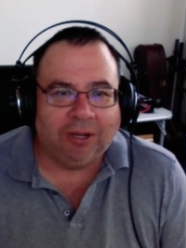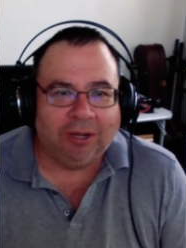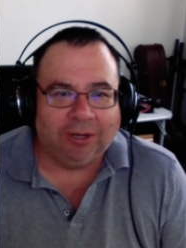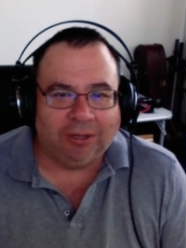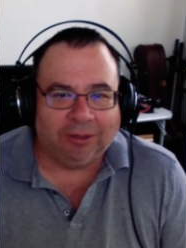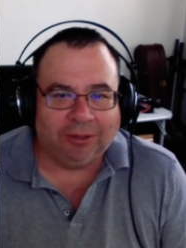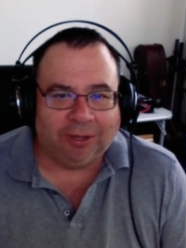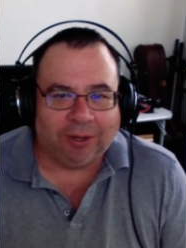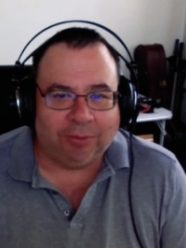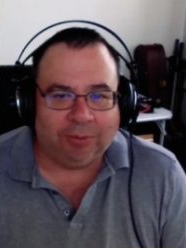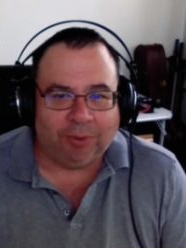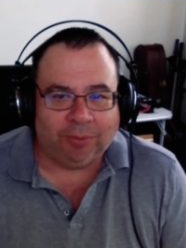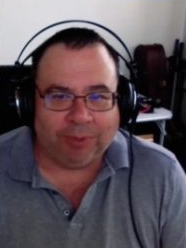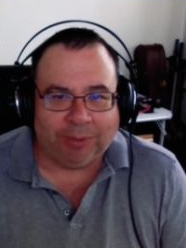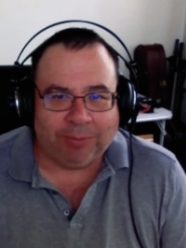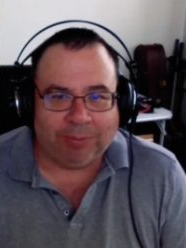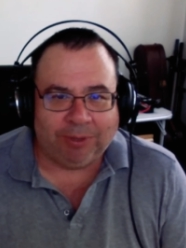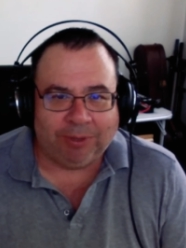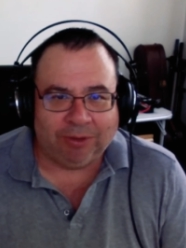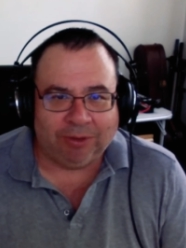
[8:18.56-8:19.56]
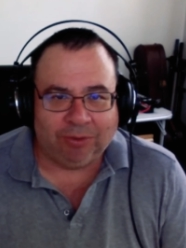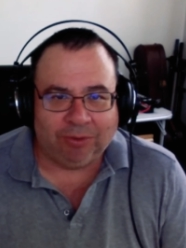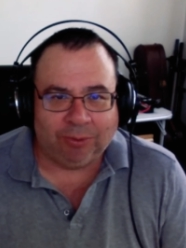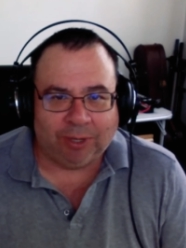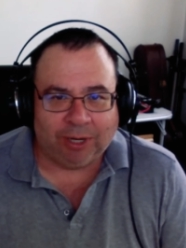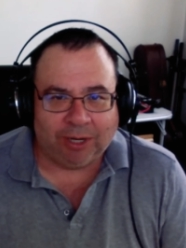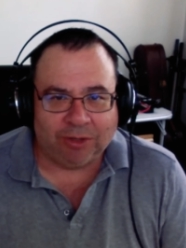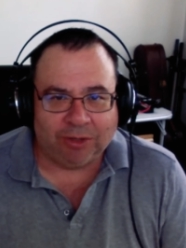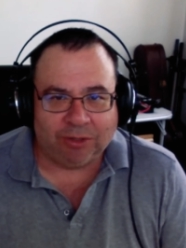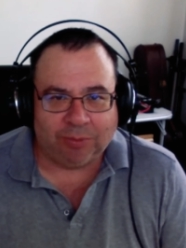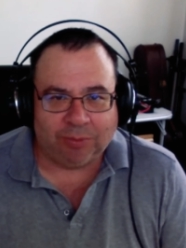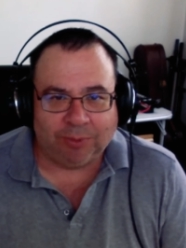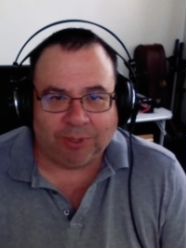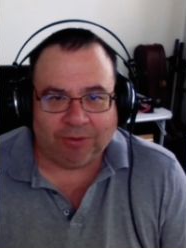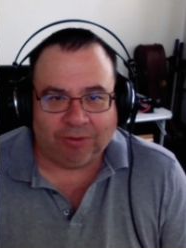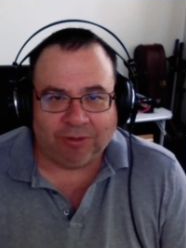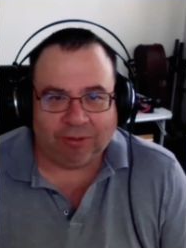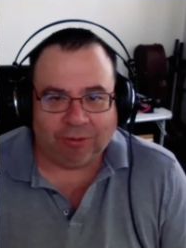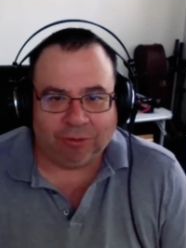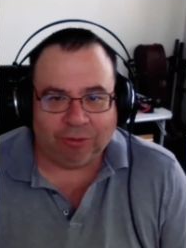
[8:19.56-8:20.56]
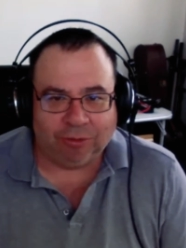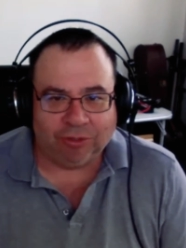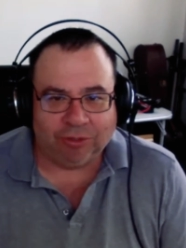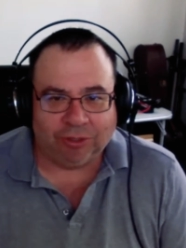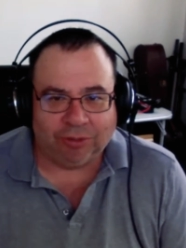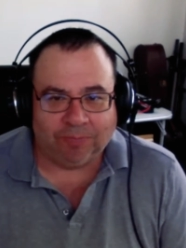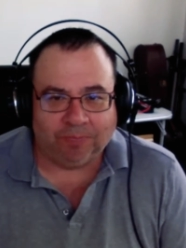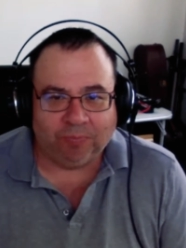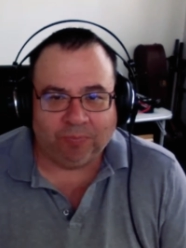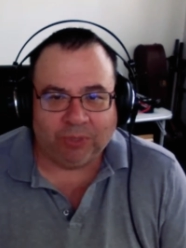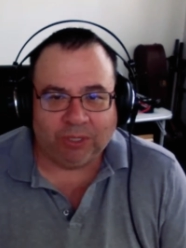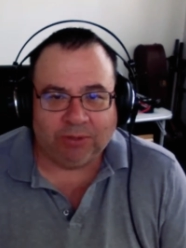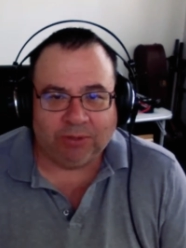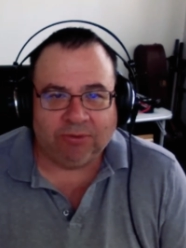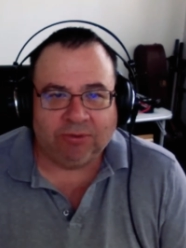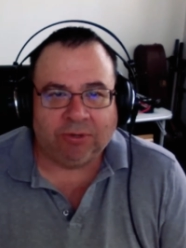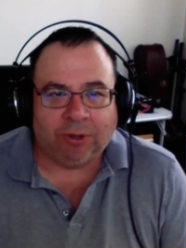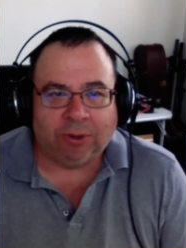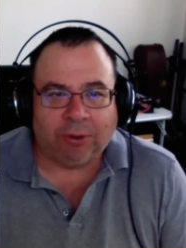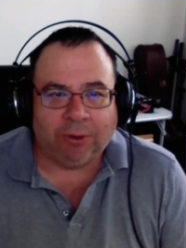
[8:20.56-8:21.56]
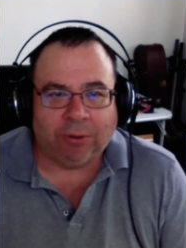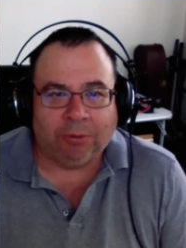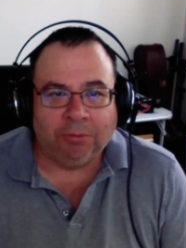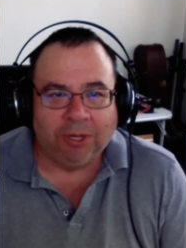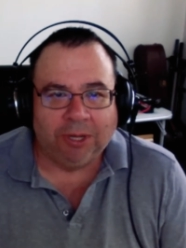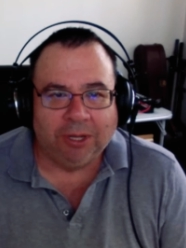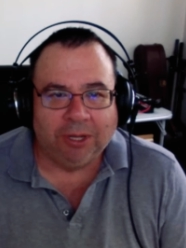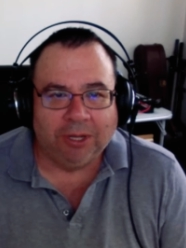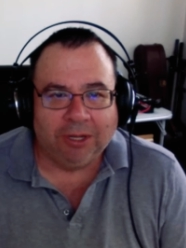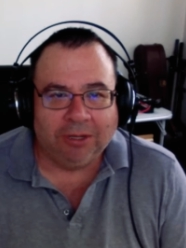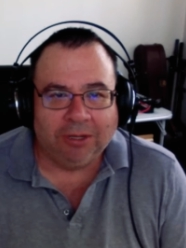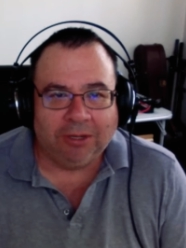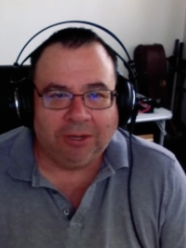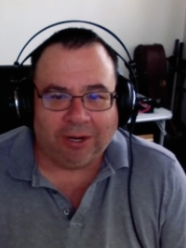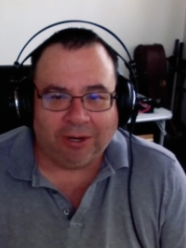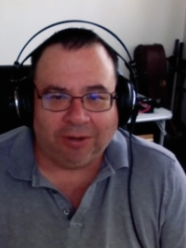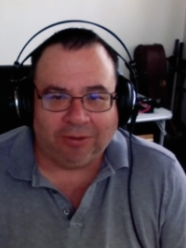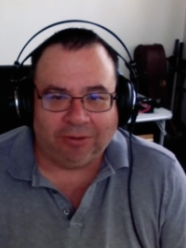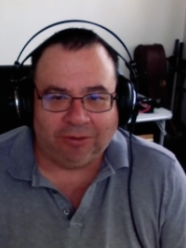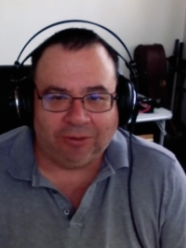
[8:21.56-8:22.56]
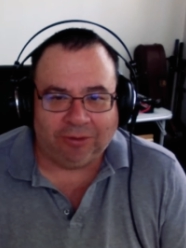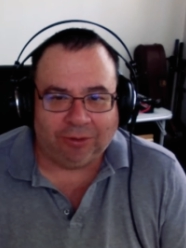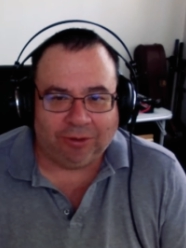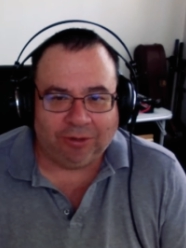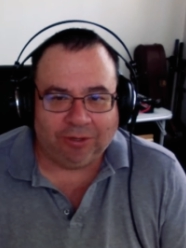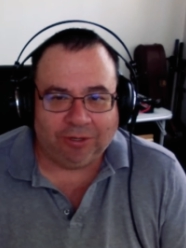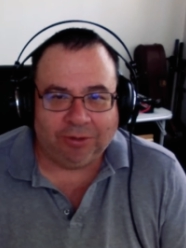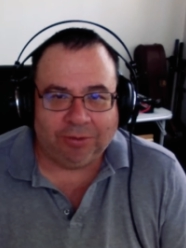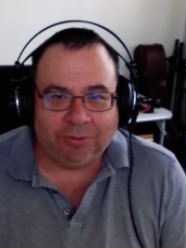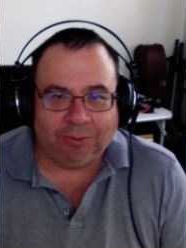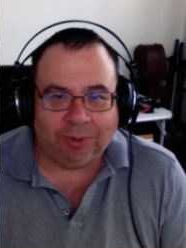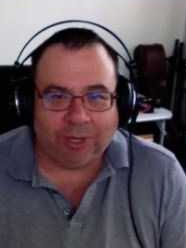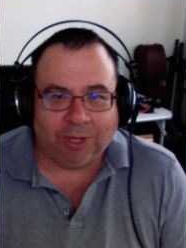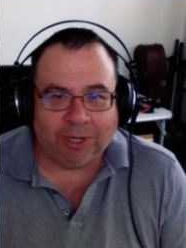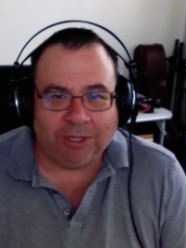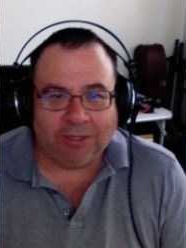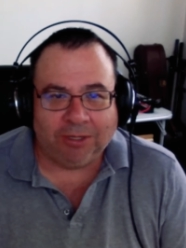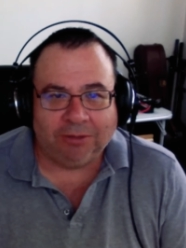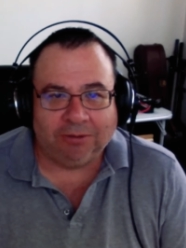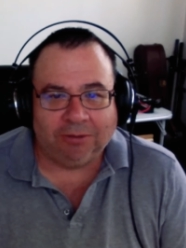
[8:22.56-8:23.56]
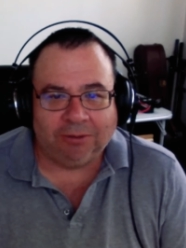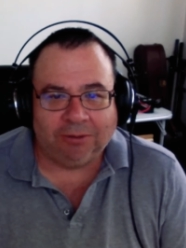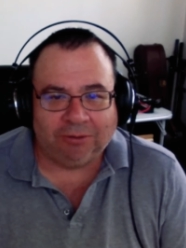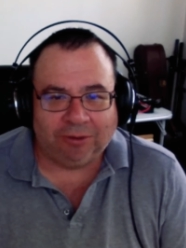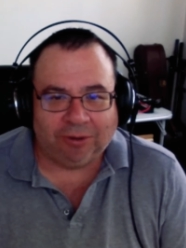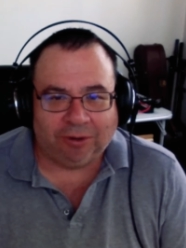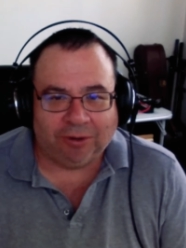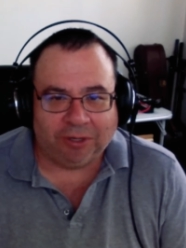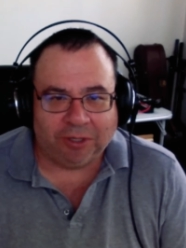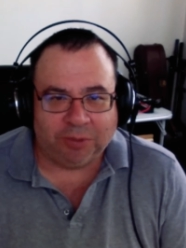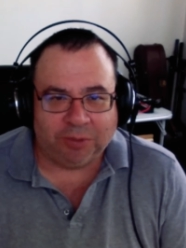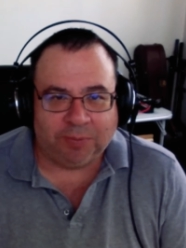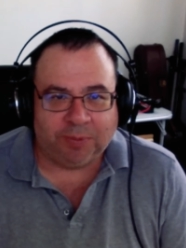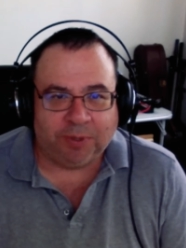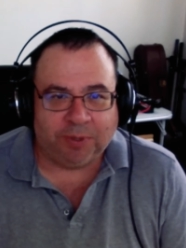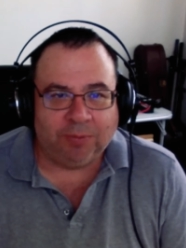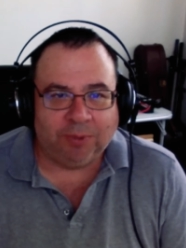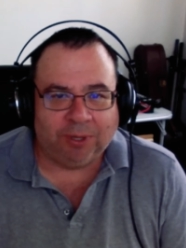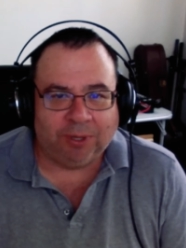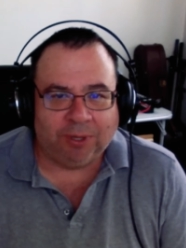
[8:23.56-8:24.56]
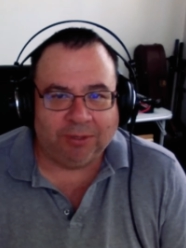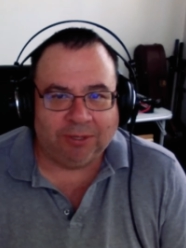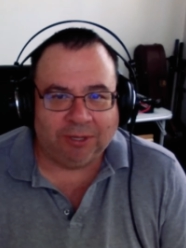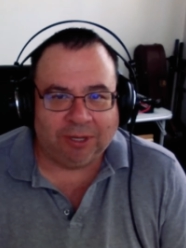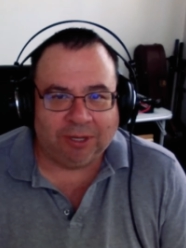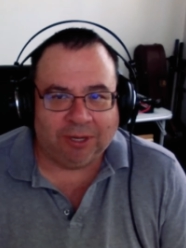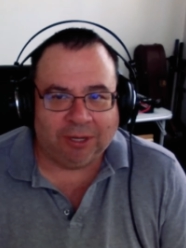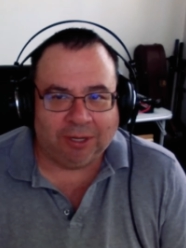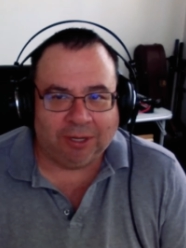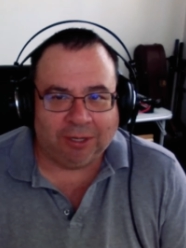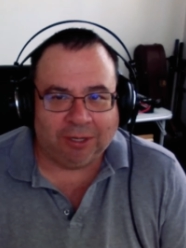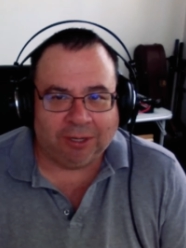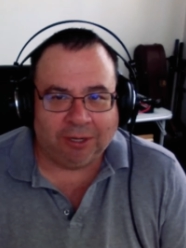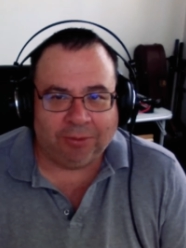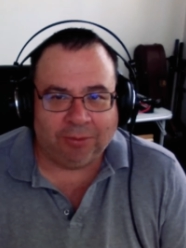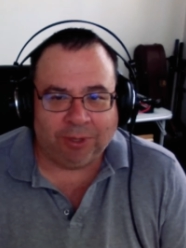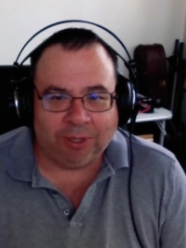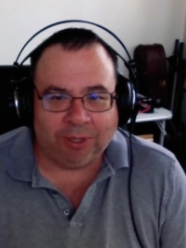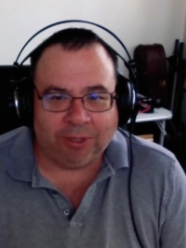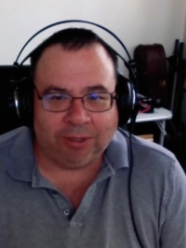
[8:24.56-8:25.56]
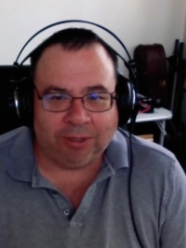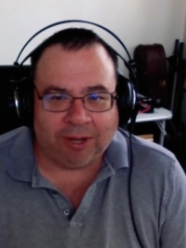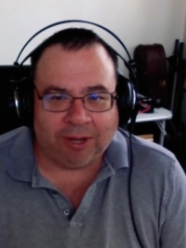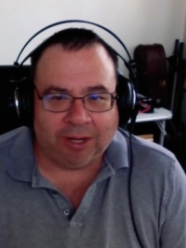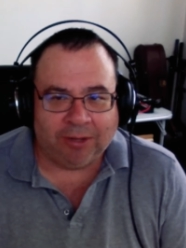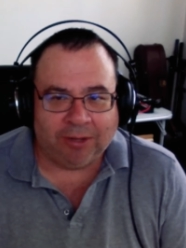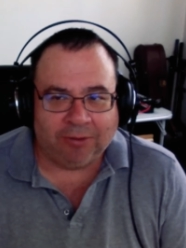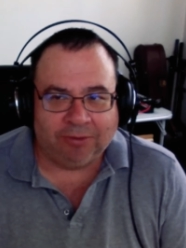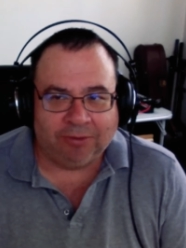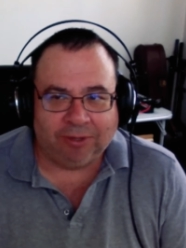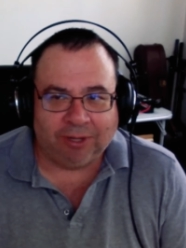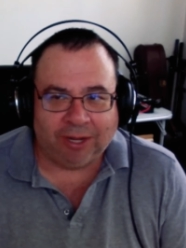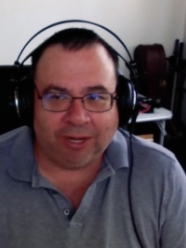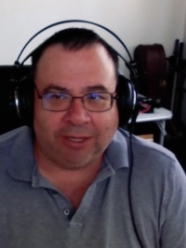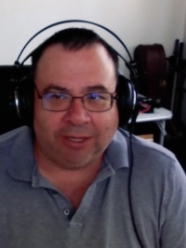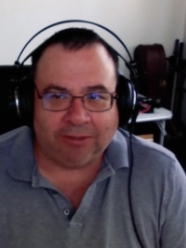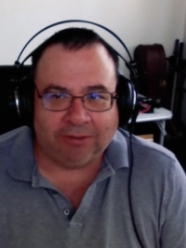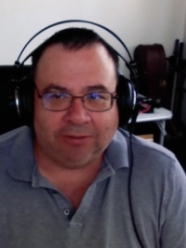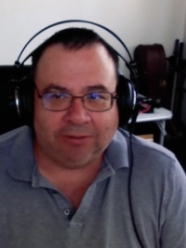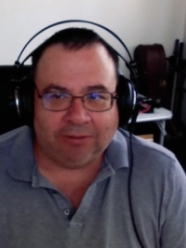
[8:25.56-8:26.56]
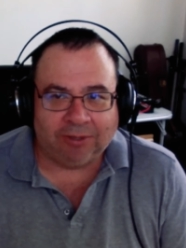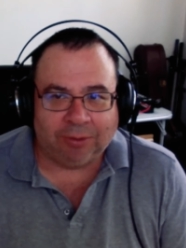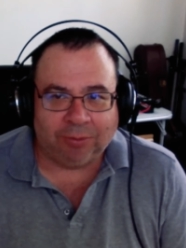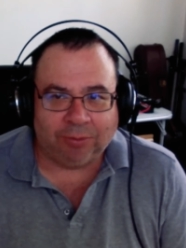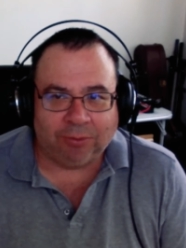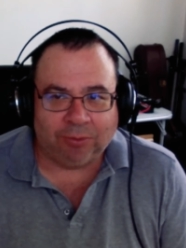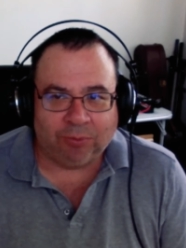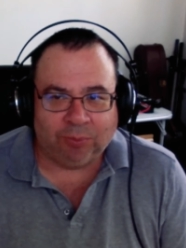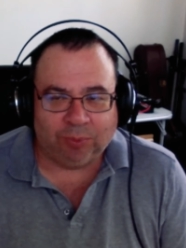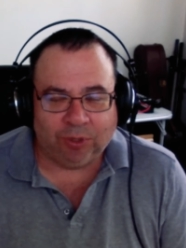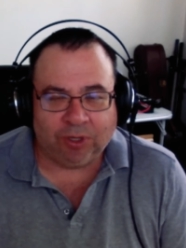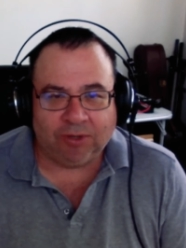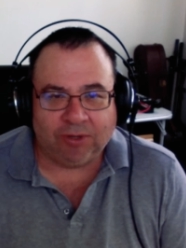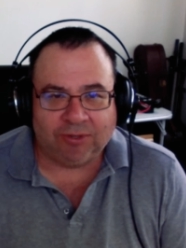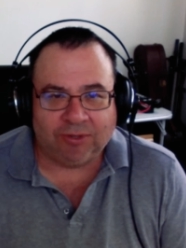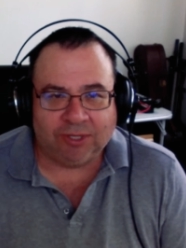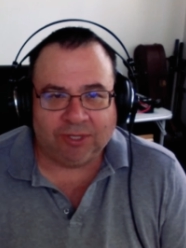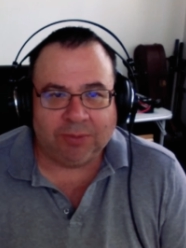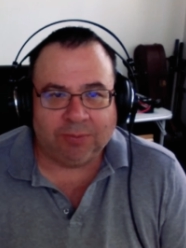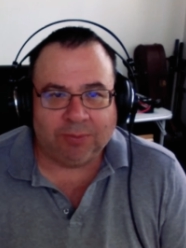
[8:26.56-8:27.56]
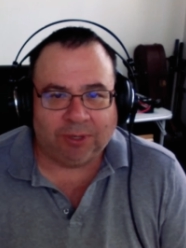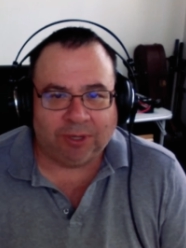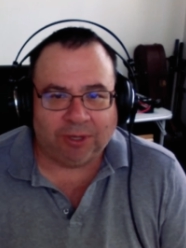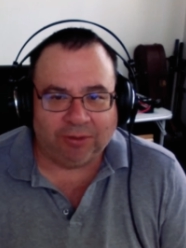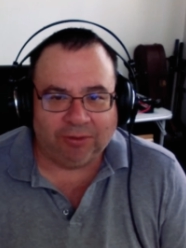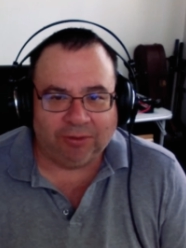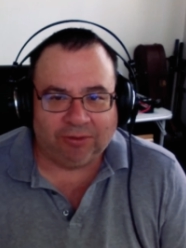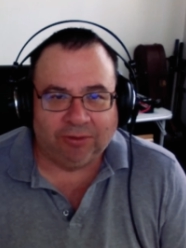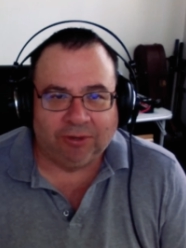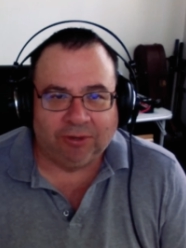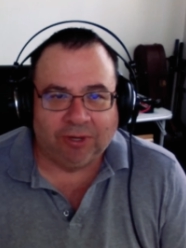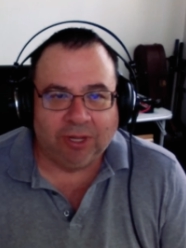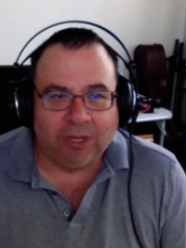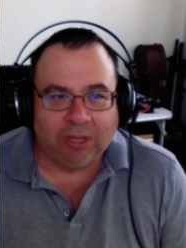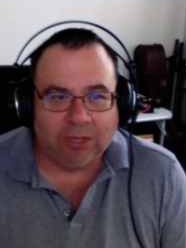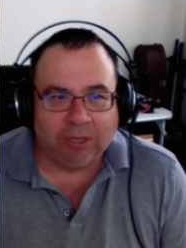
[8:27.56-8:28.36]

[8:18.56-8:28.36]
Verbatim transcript: And I thought, well, maybe this would actually be a solution. So I installed it, ran it, and started experimenting, and then I realized that it was pretty seamless.